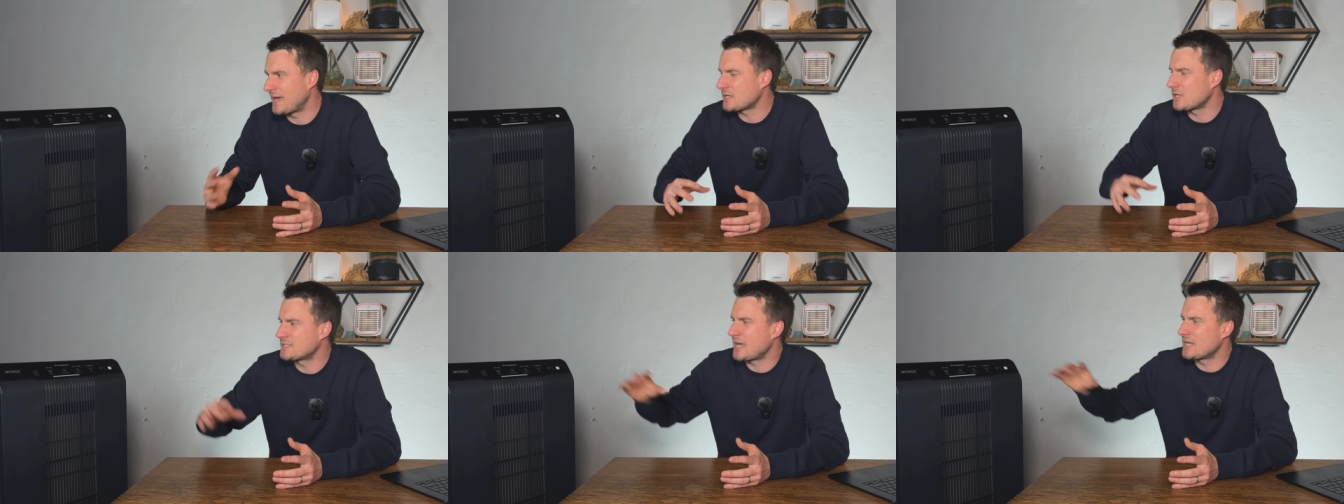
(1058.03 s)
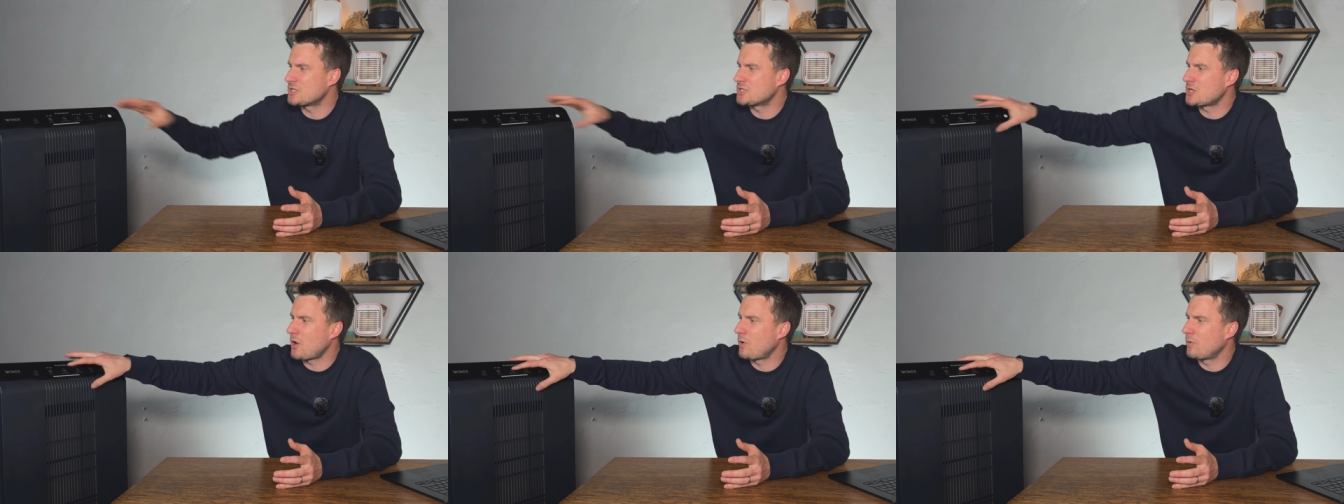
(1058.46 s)
As our test
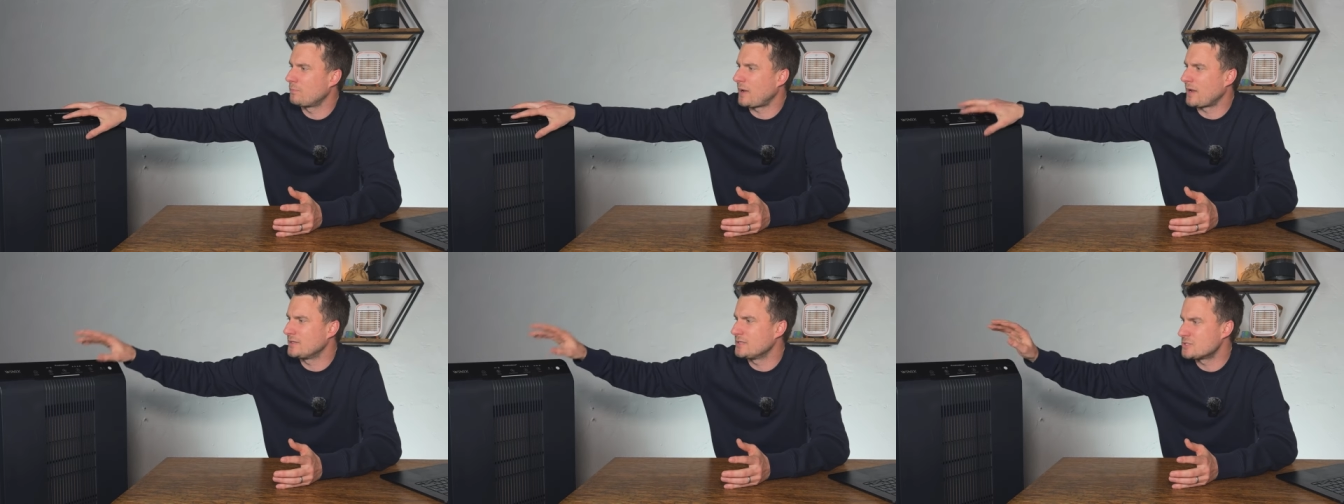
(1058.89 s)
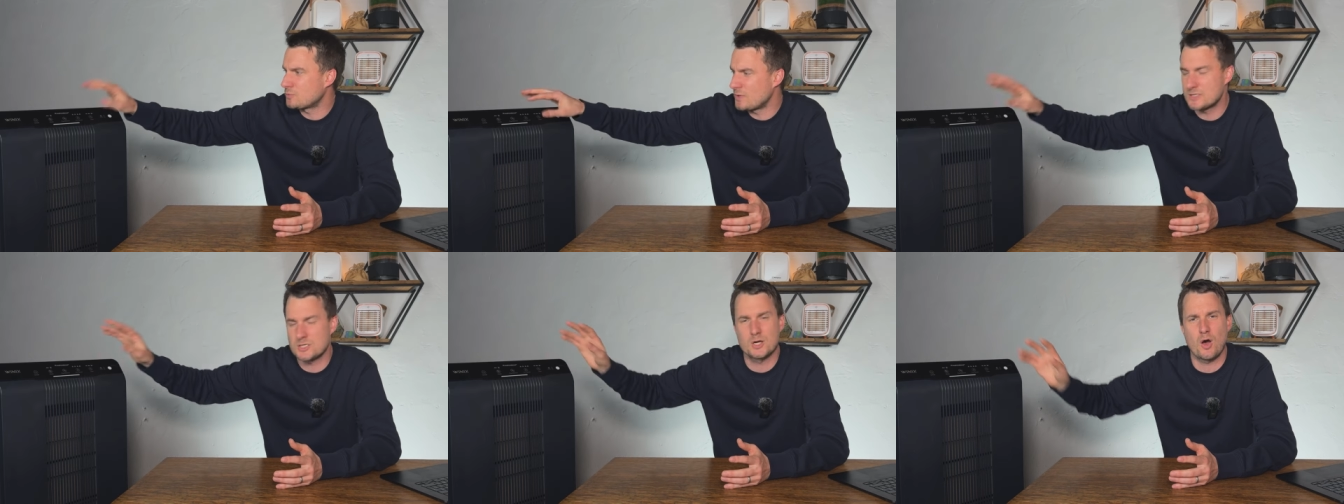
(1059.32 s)
shown, by
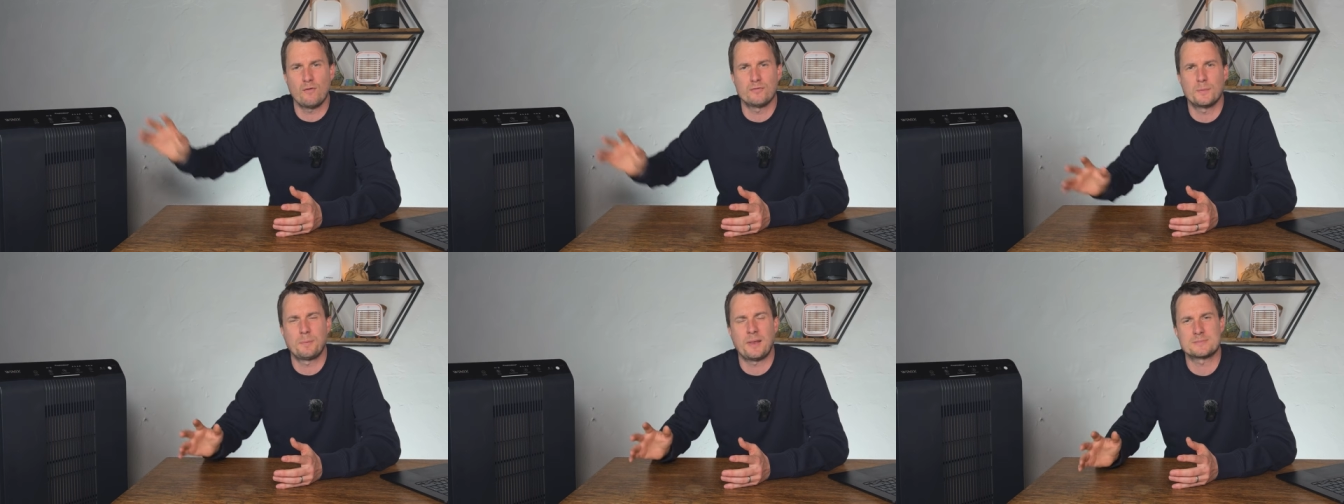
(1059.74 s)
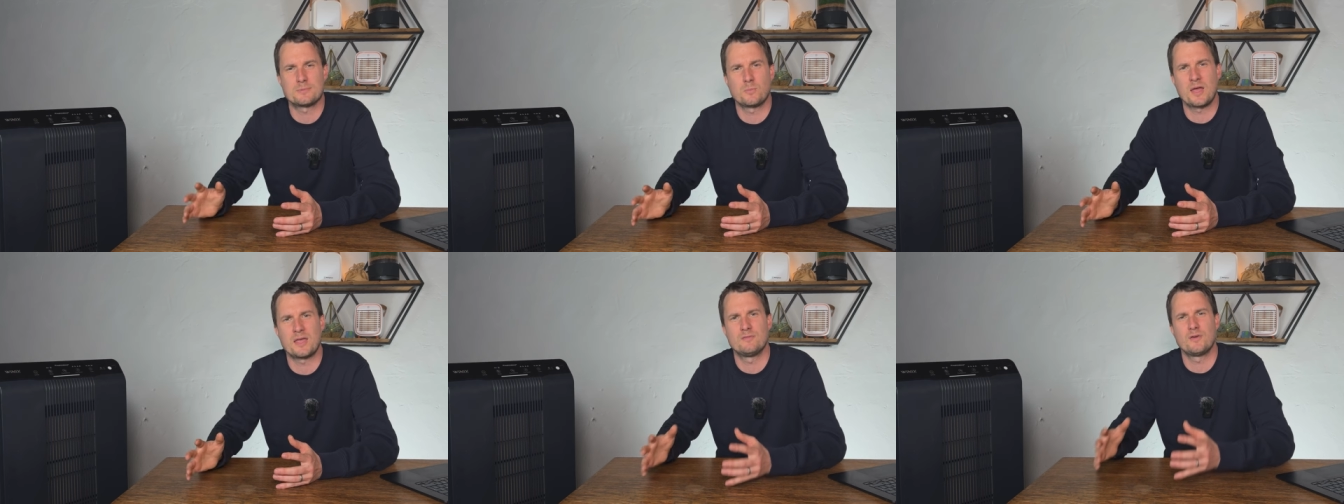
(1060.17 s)
switching off the plasma
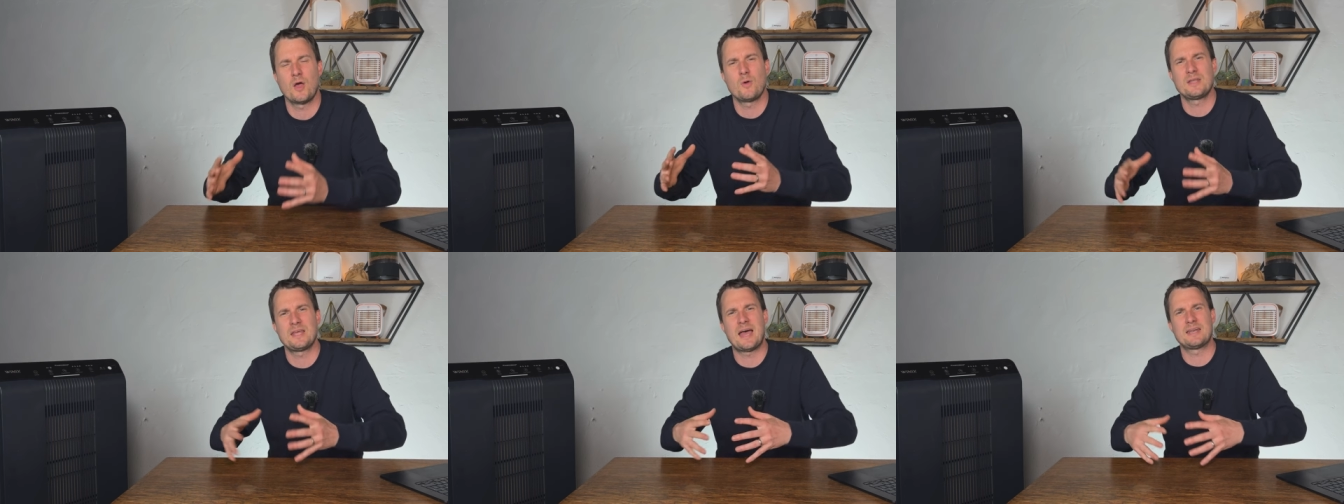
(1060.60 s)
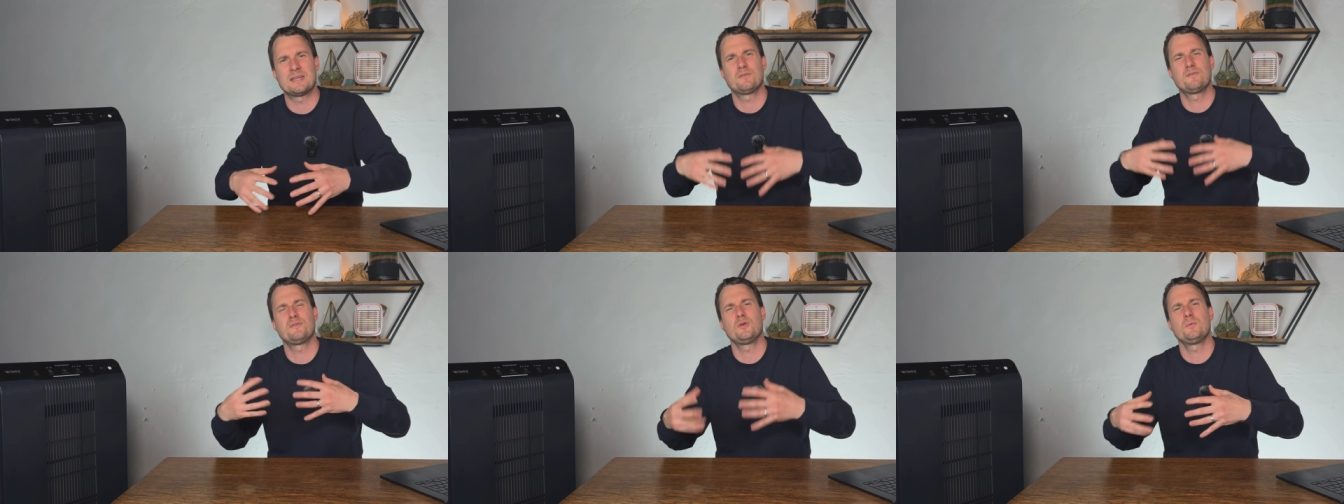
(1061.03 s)
wave, it only added
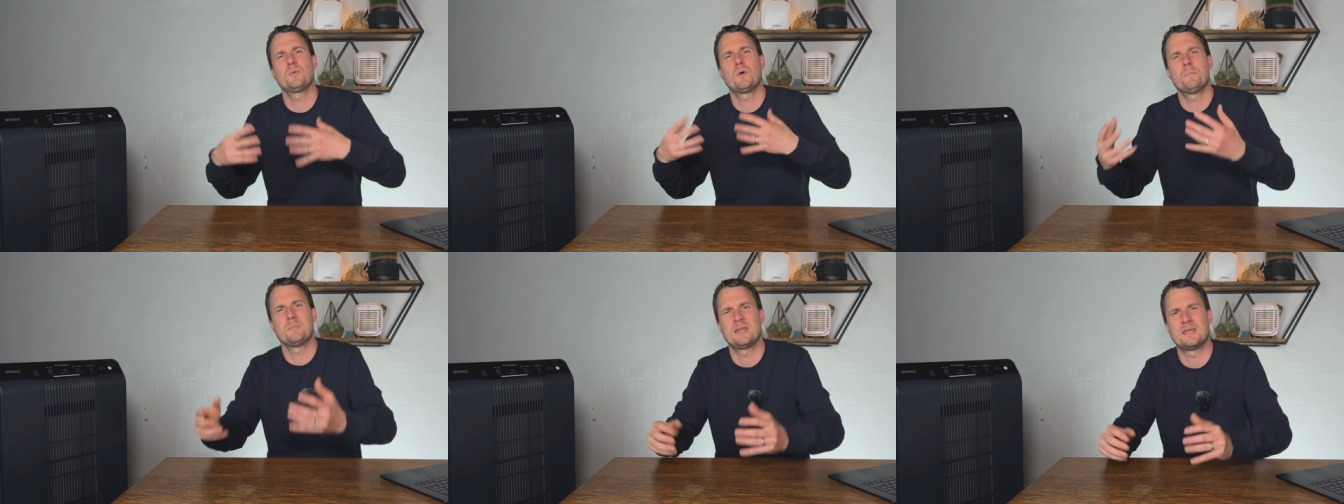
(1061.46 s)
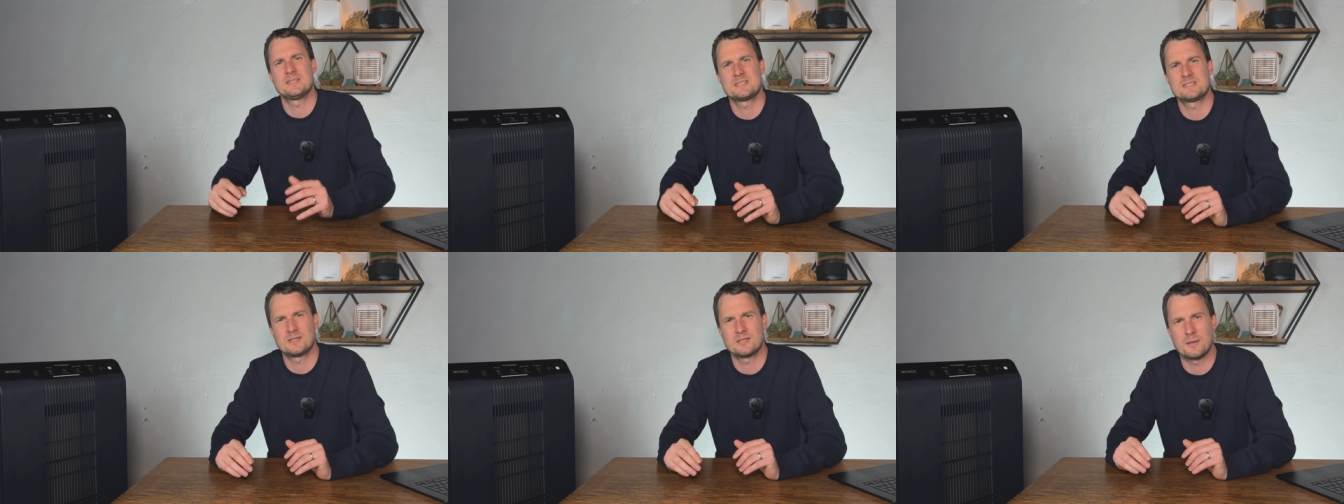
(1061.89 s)
a few more
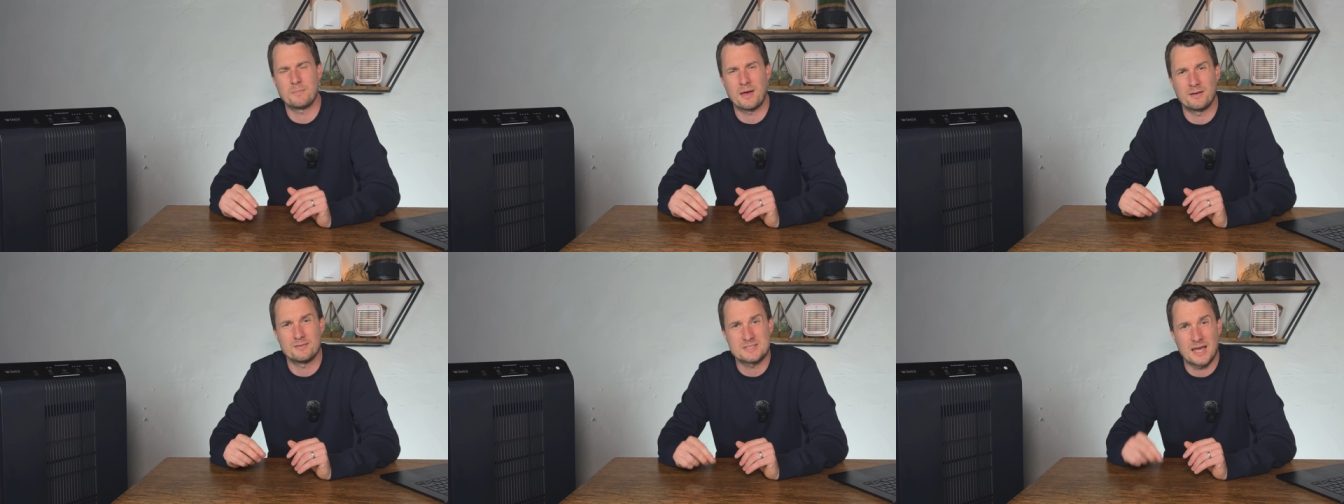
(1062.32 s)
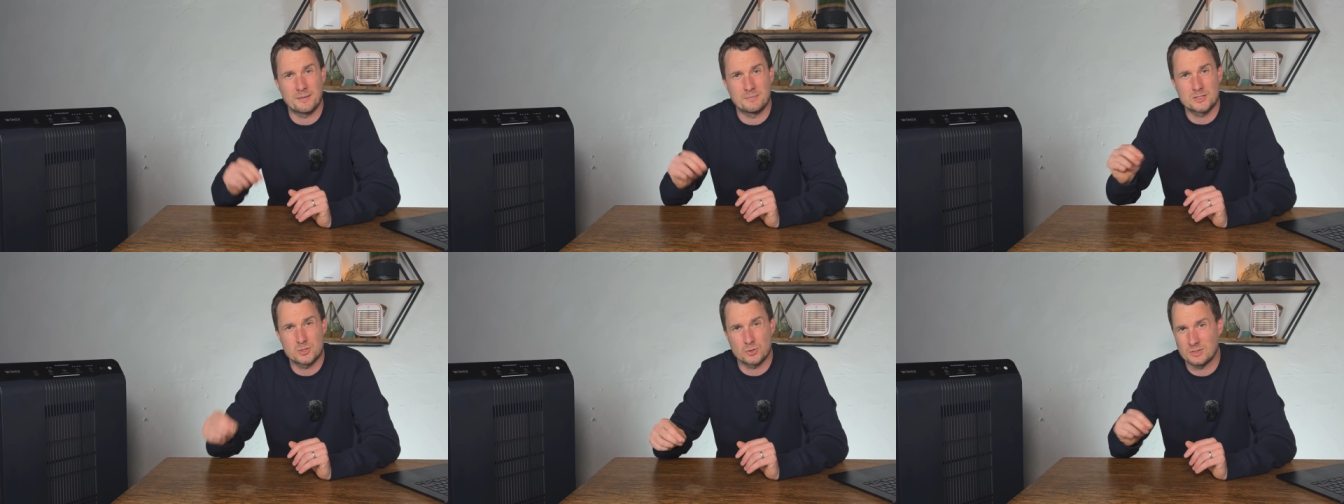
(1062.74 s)
minutes to the amount of time
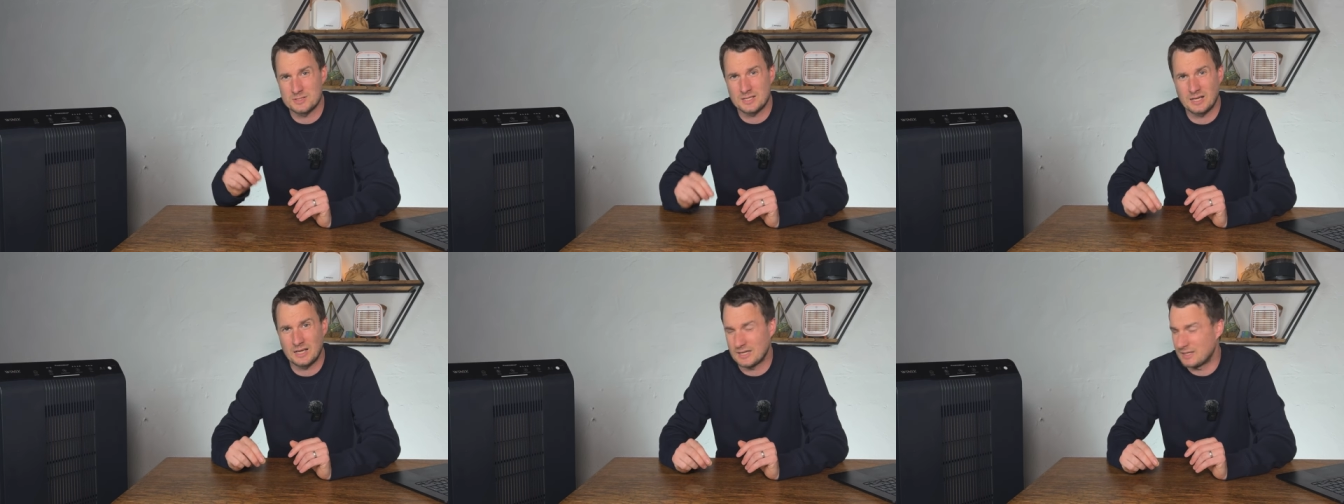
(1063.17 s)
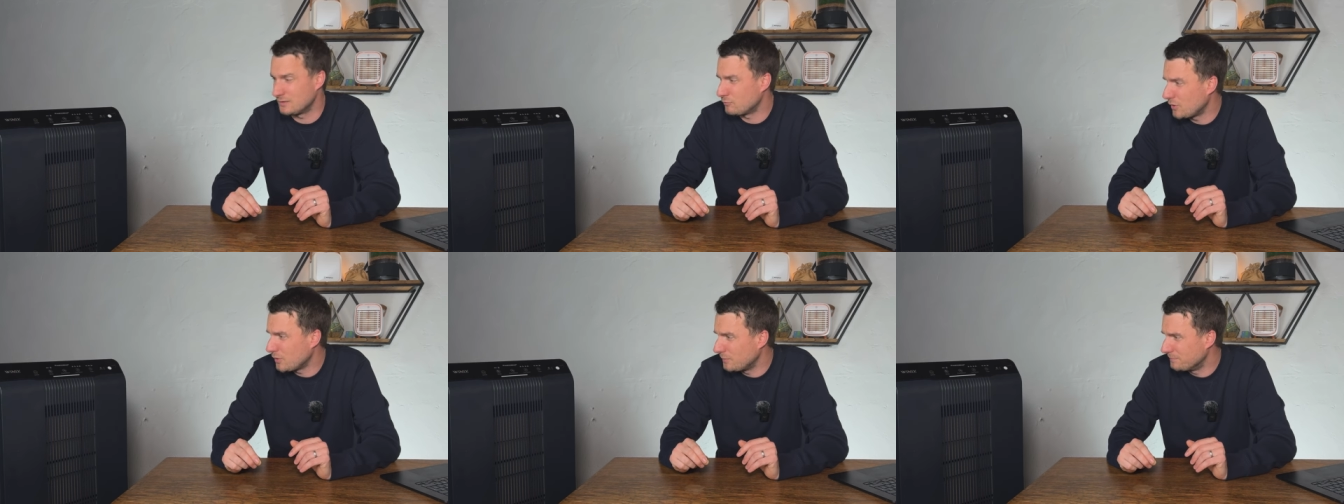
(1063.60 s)
it took to clean the
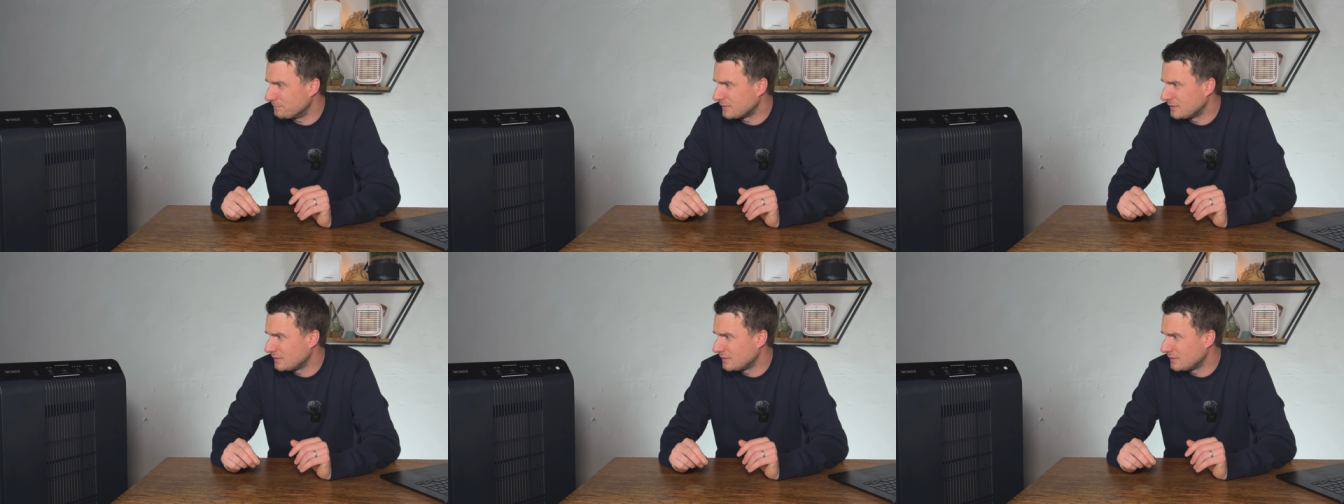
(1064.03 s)
room.